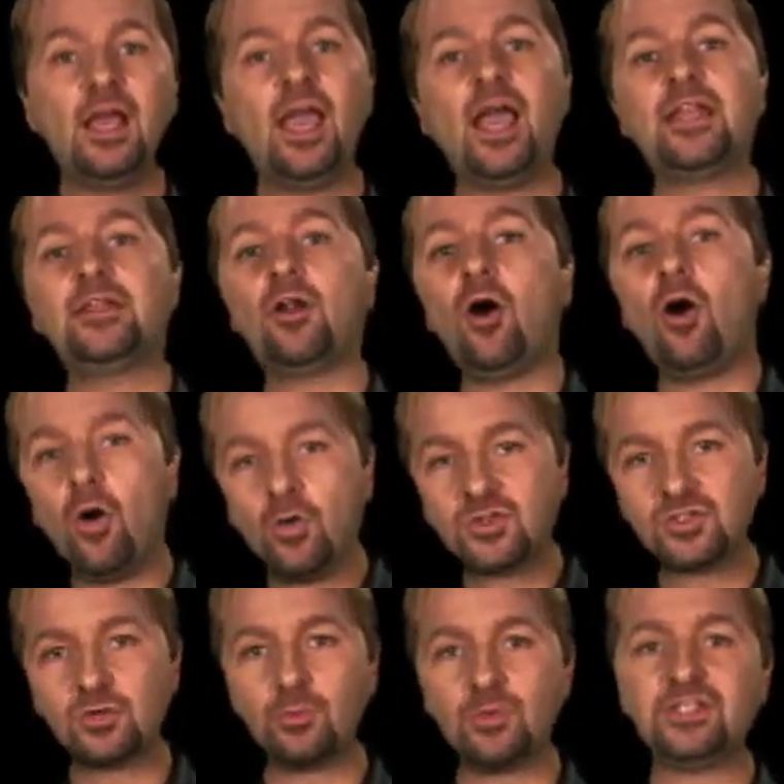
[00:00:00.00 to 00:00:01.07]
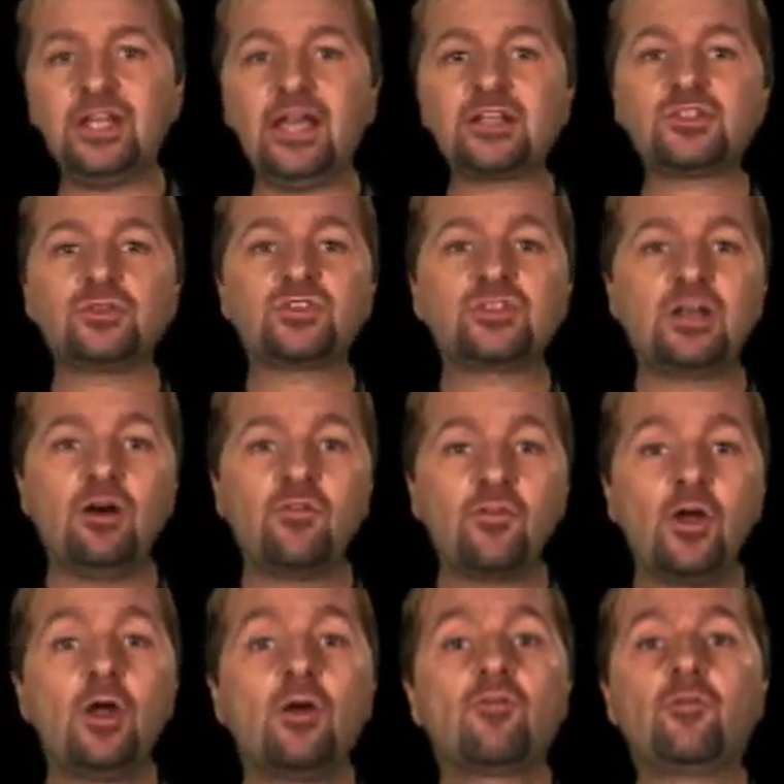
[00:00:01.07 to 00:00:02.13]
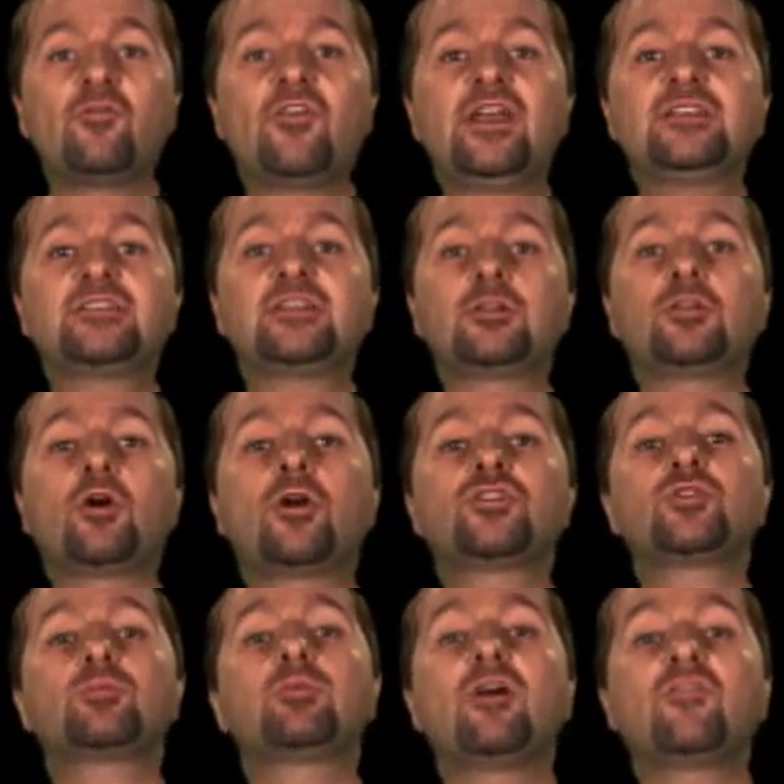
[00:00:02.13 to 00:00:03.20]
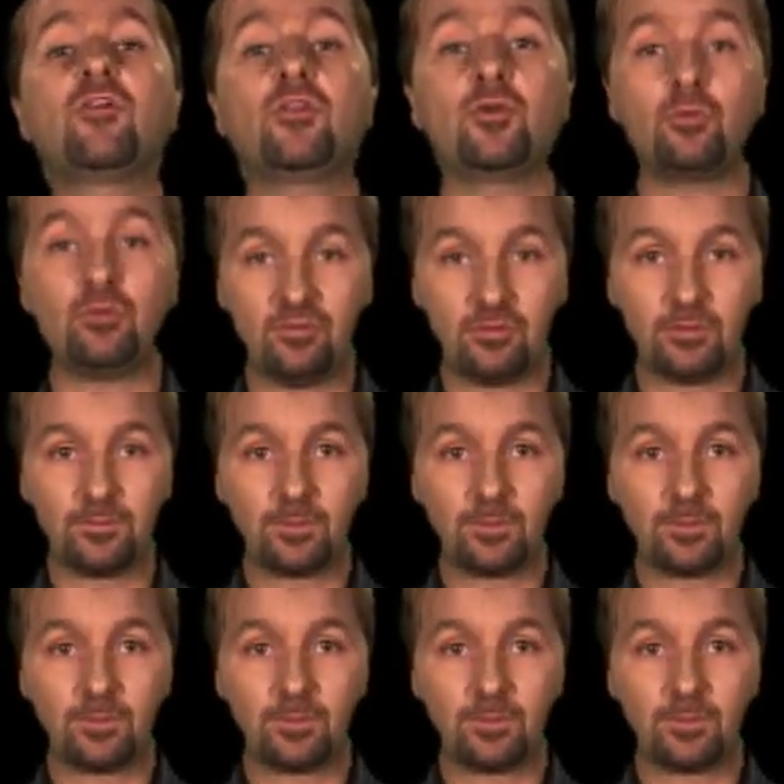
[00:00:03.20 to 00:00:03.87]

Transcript: and it also protects yourself from facing a larger bluff on the river.